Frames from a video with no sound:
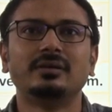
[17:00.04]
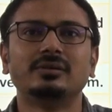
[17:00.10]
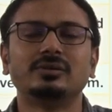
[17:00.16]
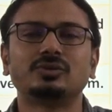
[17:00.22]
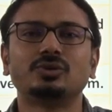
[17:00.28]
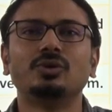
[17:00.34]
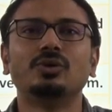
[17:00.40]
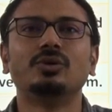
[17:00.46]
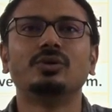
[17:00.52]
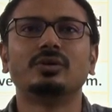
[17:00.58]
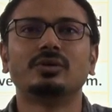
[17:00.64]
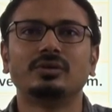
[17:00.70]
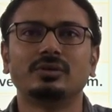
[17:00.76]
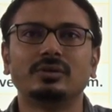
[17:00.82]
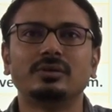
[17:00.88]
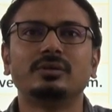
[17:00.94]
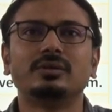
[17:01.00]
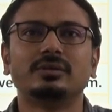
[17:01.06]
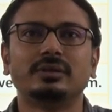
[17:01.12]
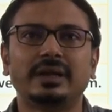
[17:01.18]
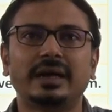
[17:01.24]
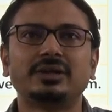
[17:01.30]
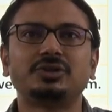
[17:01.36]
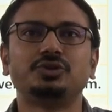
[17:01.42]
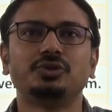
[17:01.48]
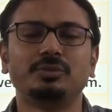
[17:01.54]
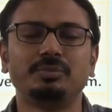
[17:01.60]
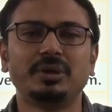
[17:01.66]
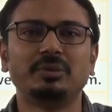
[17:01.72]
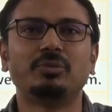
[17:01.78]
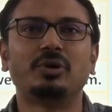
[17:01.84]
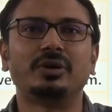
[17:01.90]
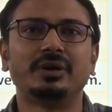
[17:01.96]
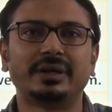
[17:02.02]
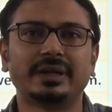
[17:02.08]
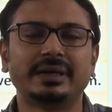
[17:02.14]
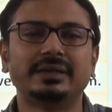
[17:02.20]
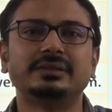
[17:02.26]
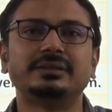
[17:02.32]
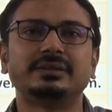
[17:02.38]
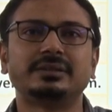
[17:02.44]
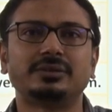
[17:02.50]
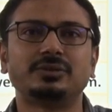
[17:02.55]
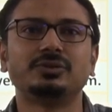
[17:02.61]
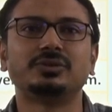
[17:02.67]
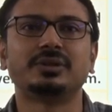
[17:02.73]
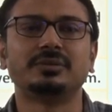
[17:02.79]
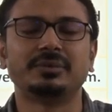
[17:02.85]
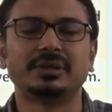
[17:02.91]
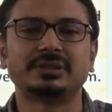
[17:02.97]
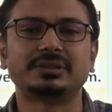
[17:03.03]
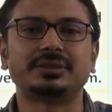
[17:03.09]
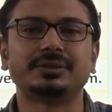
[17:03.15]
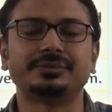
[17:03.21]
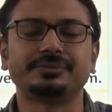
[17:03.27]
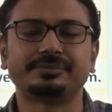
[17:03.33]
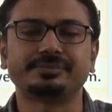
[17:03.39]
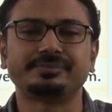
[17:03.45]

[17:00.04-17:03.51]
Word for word: So that should be monetized to some extent.